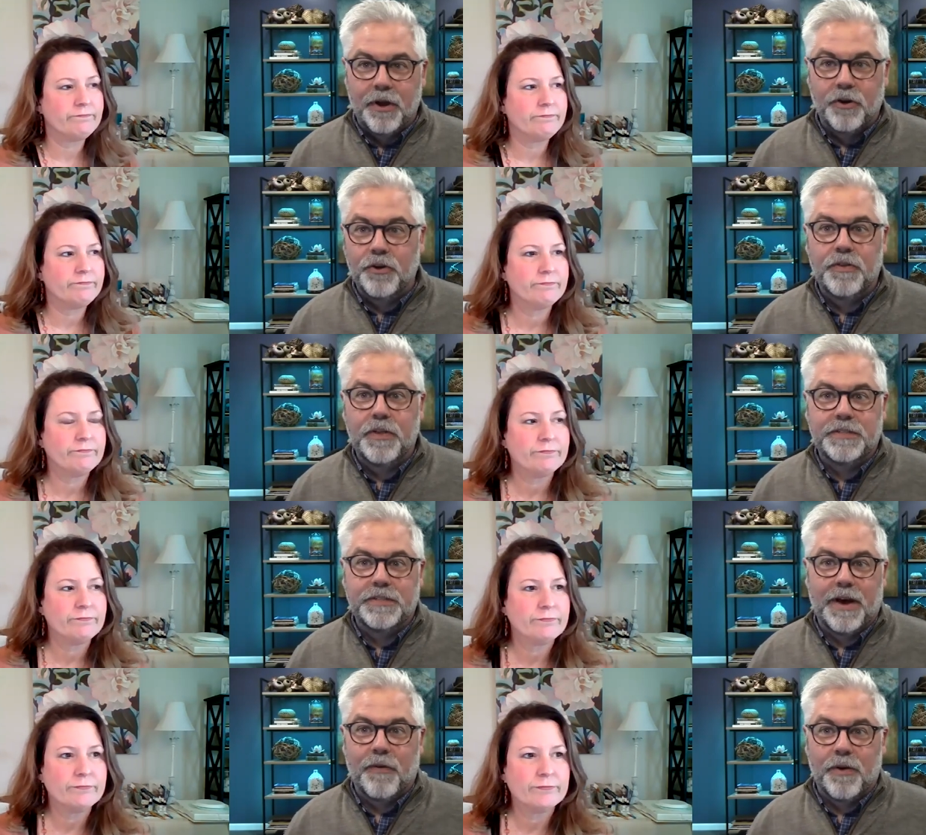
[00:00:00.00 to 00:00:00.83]
Speaker 1: do this
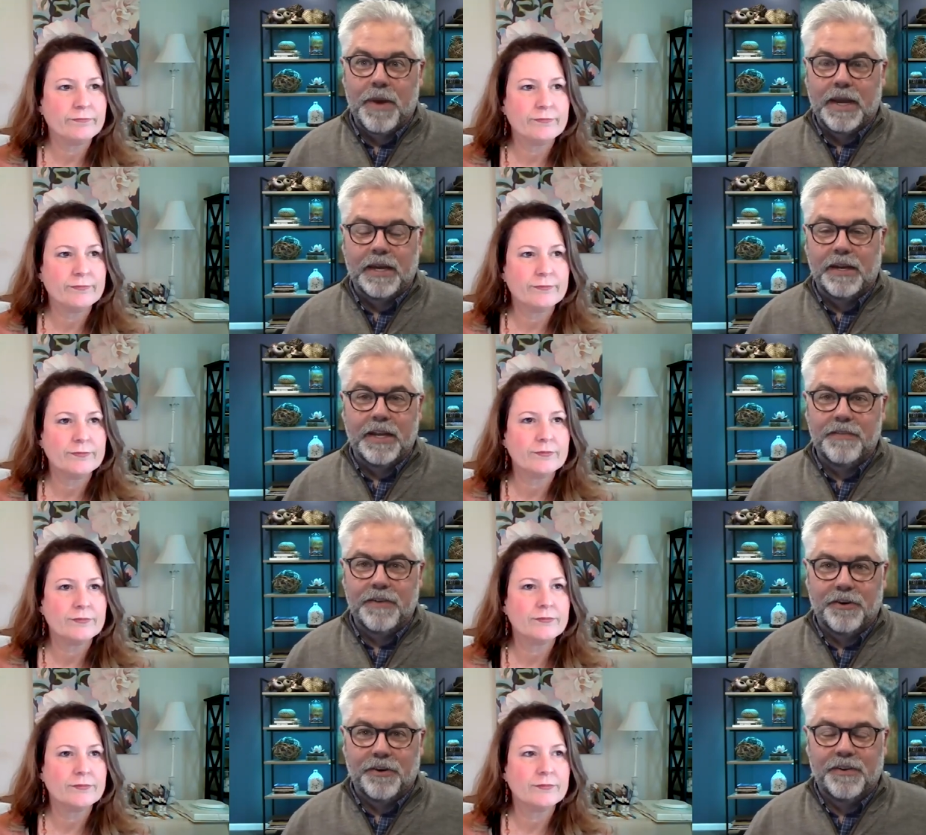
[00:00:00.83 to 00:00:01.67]
if I want to make a
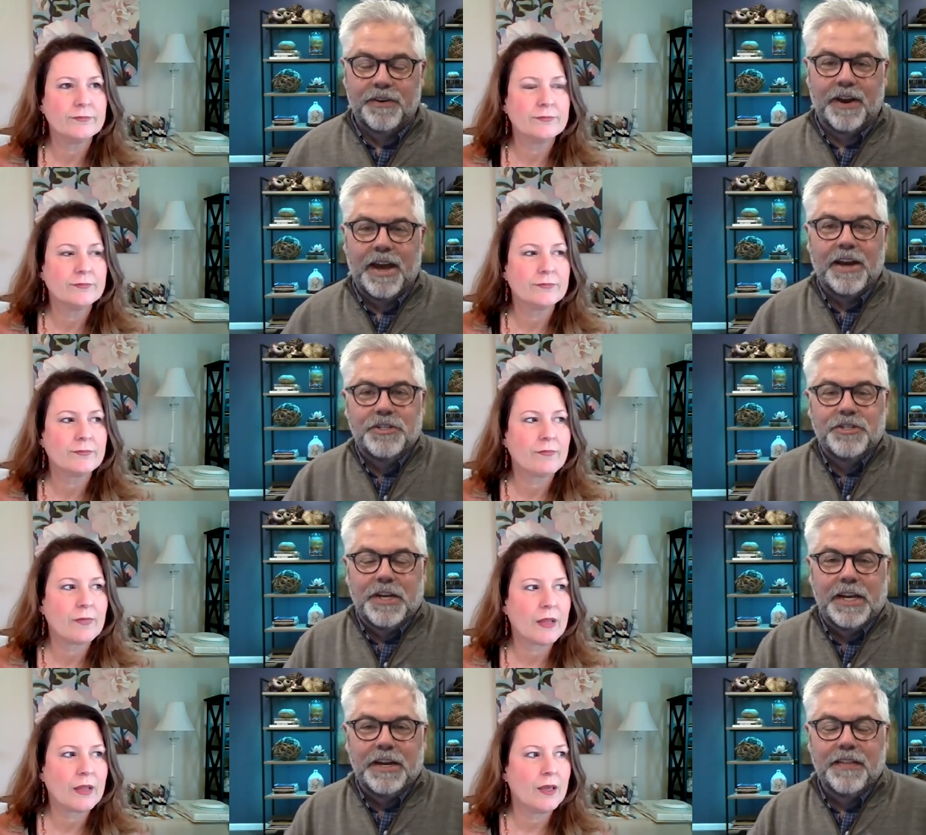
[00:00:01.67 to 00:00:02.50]
living, or how did you
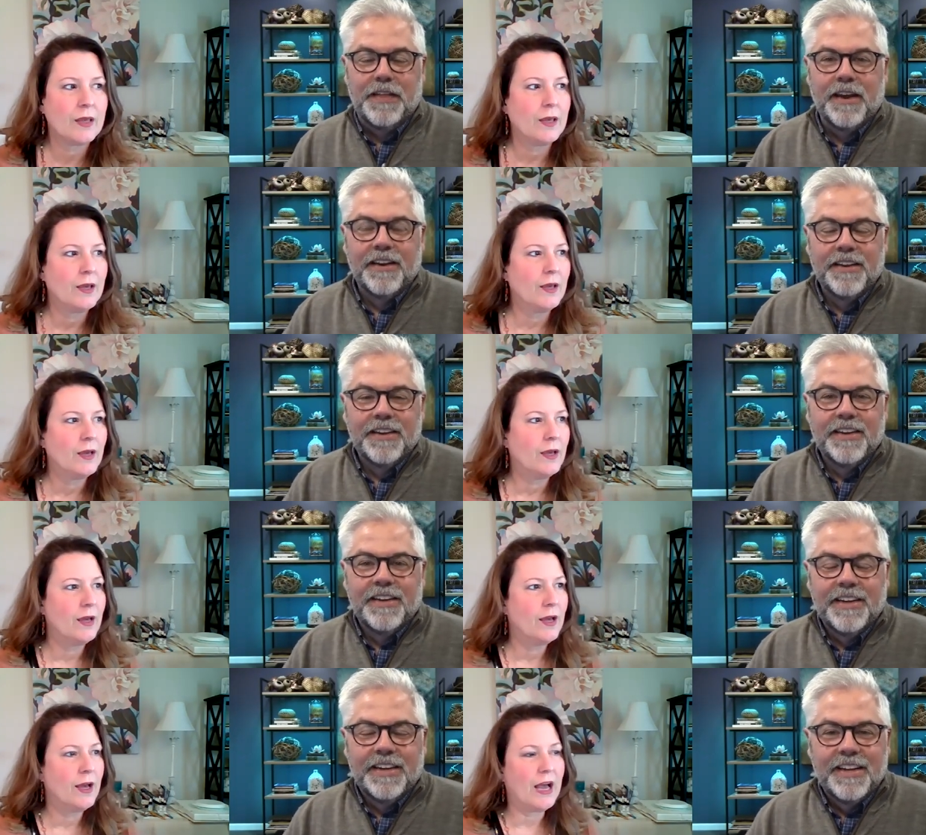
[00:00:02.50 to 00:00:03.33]
get into that?
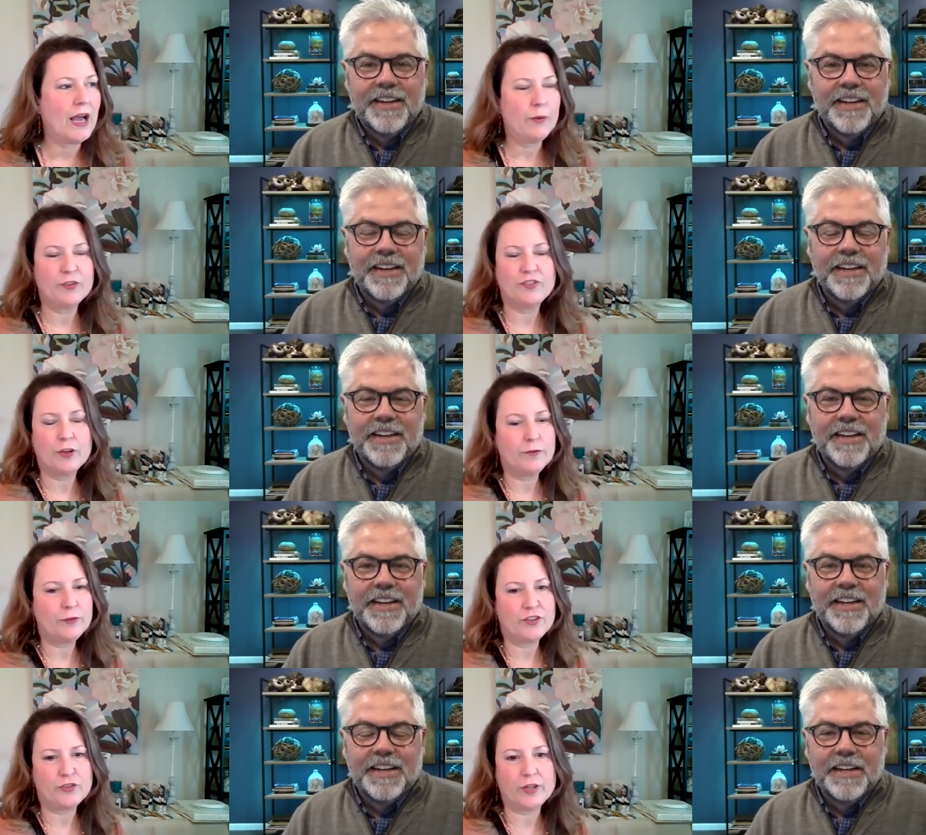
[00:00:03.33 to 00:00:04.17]
Speaker 2: I was
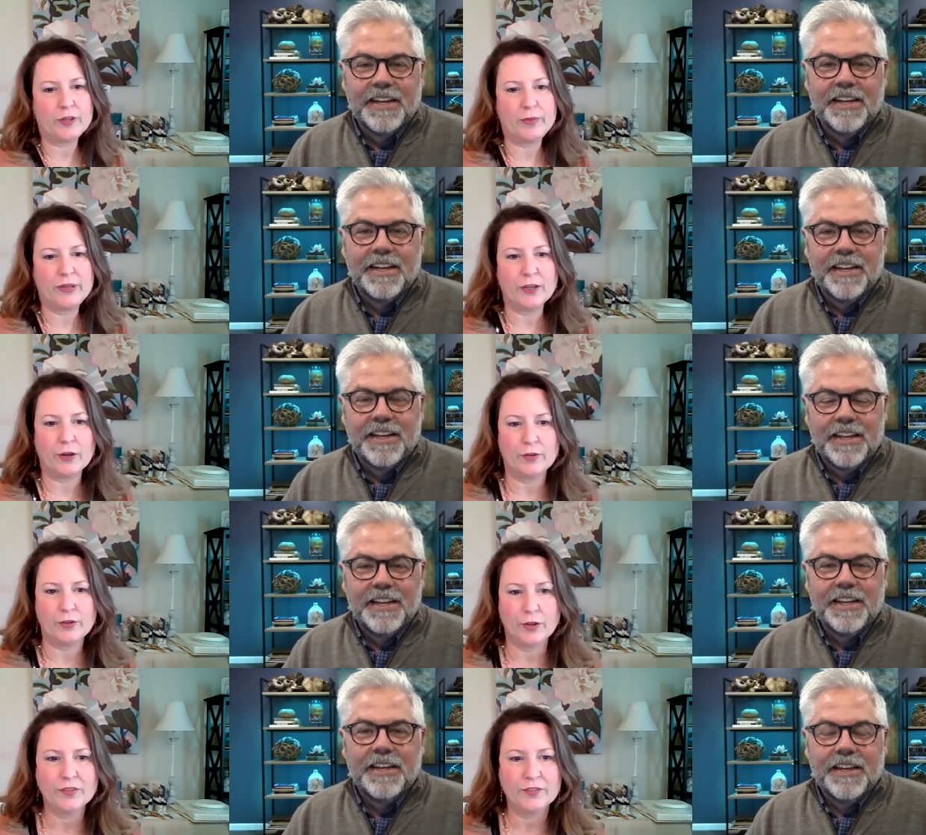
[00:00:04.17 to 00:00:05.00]
so frustrated being
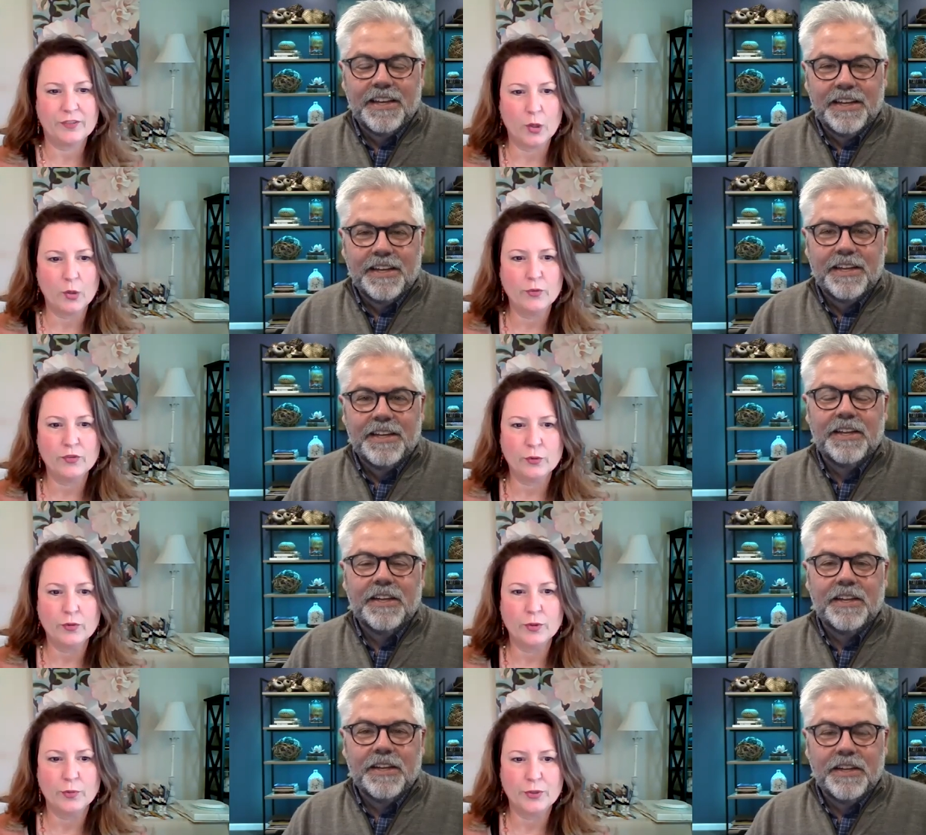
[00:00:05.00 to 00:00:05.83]
on, you know, this is old
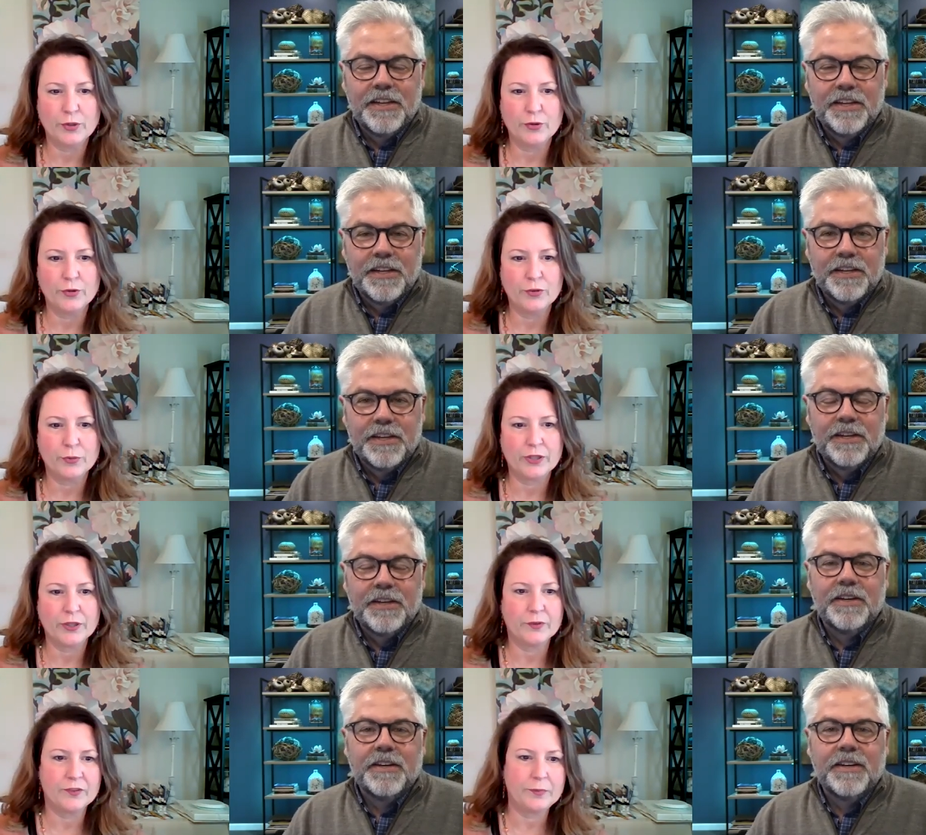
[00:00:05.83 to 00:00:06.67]
school computers
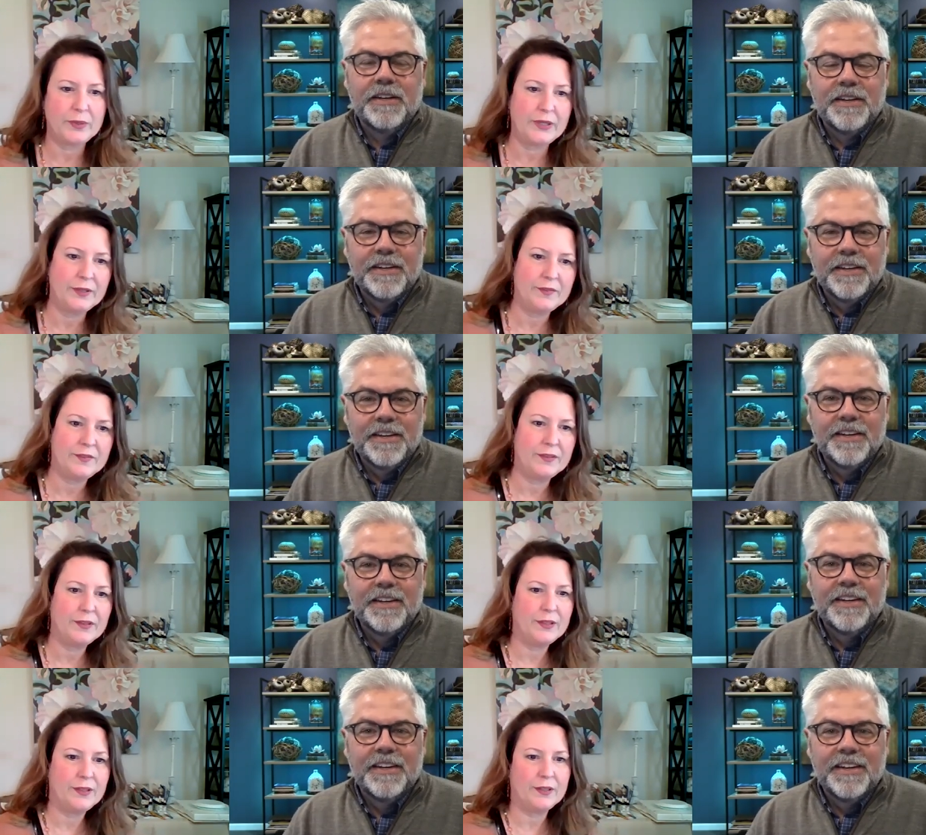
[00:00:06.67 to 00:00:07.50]
when it was
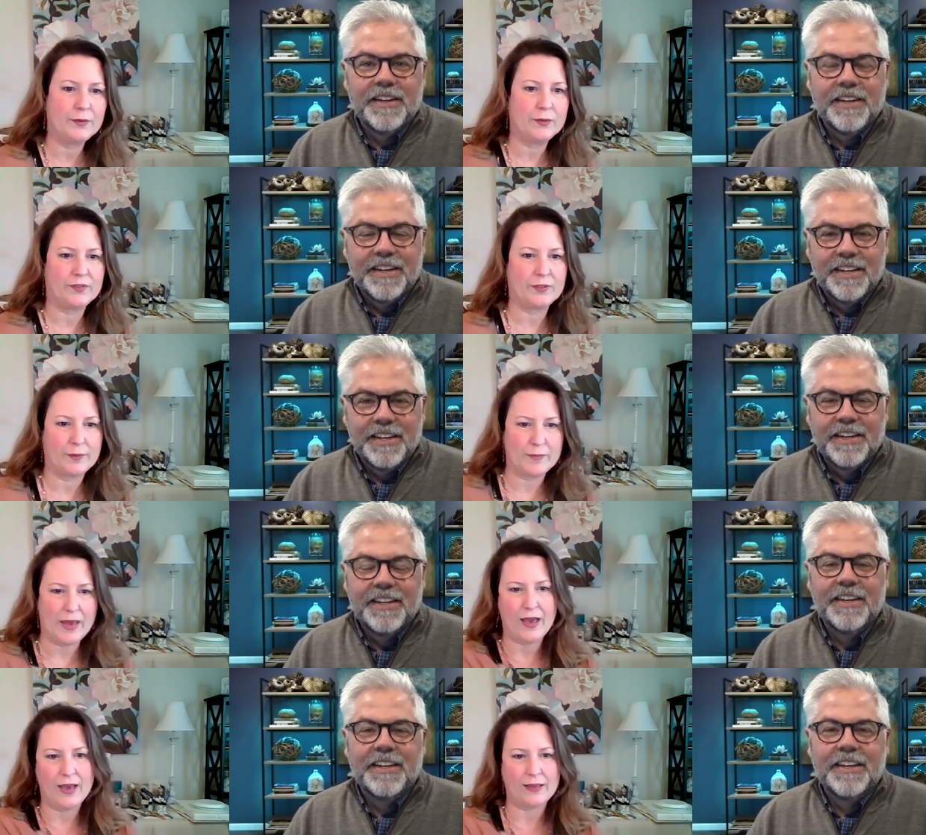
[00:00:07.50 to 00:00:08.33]
PC, it was
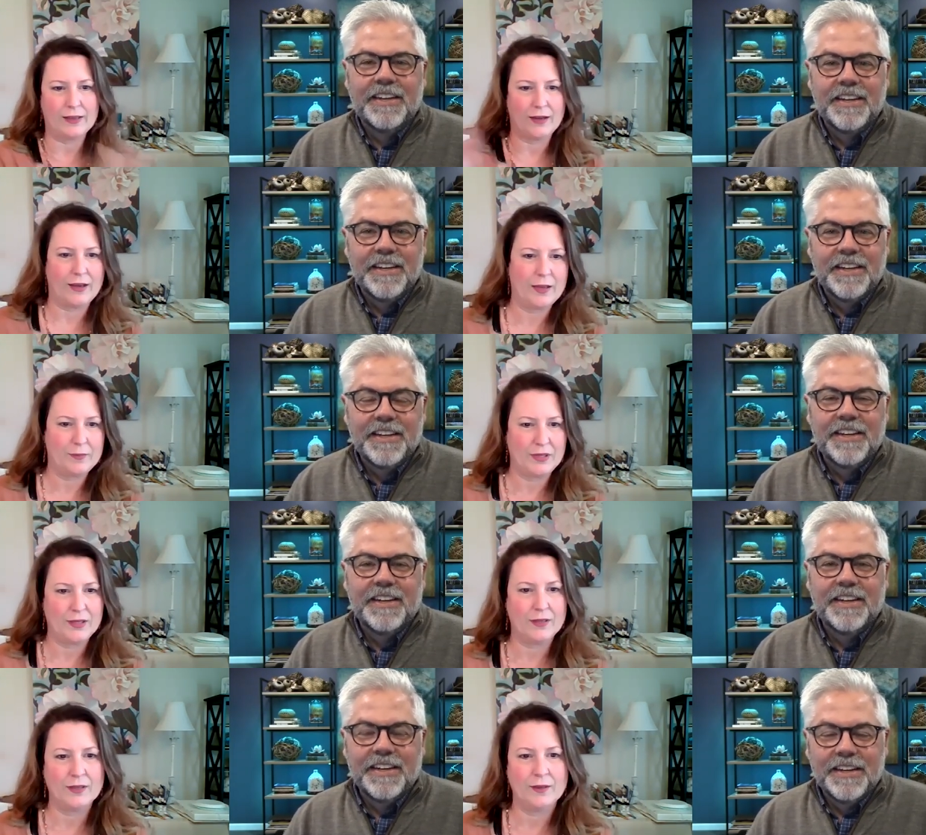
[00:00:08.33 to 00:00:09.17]
Mac and
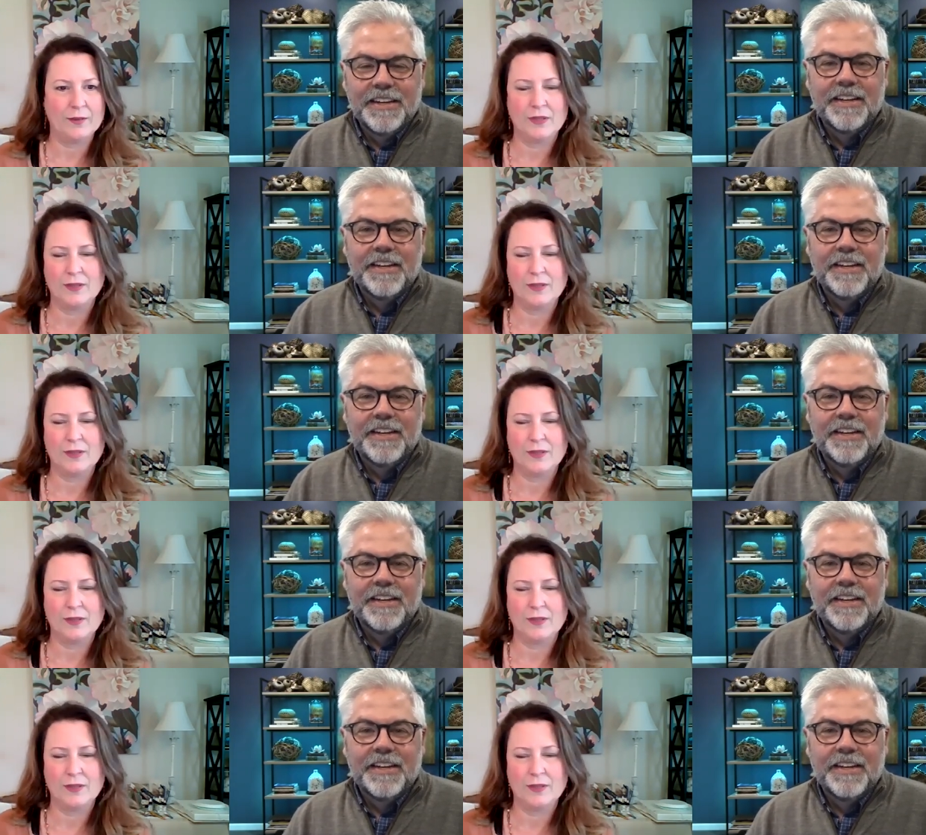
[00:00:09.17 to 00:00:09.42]
IBM,